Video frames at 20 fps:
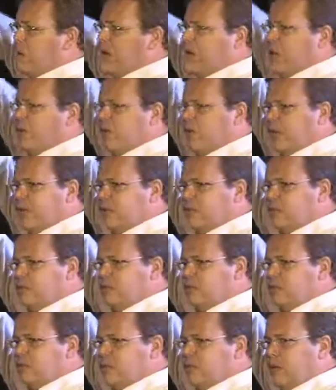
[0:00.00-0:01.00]
money on it.
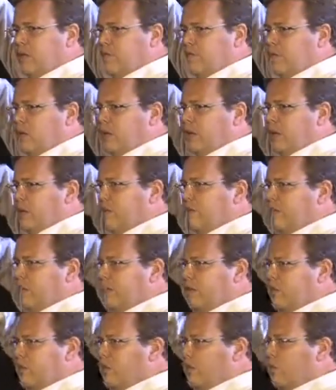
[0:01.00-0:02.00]
You know, you've
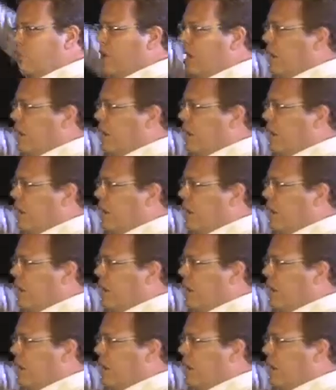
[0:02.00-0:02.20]
got new